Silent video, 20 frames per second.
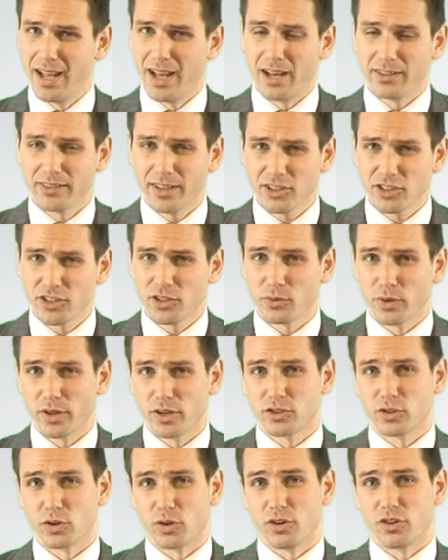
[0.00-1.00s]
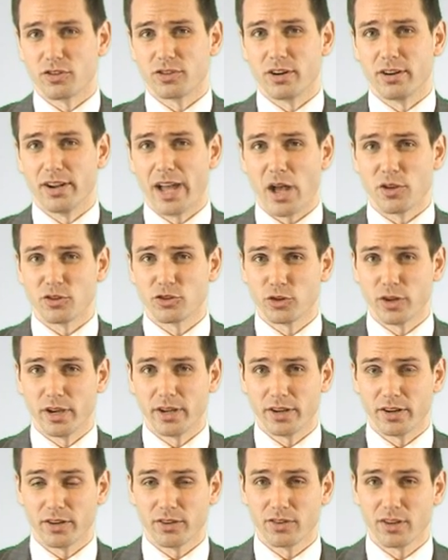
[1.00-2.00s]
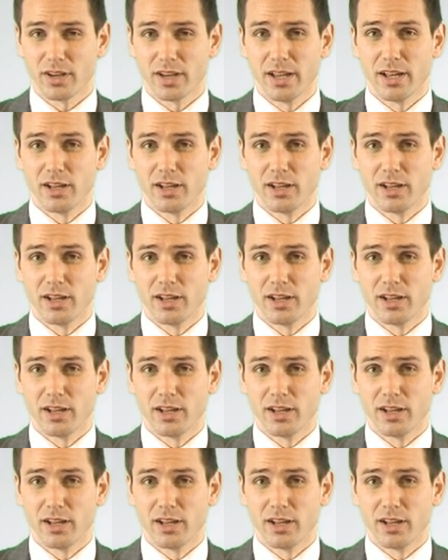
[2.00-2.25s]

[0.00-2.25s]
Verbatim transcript: A teaching resource that allows trainers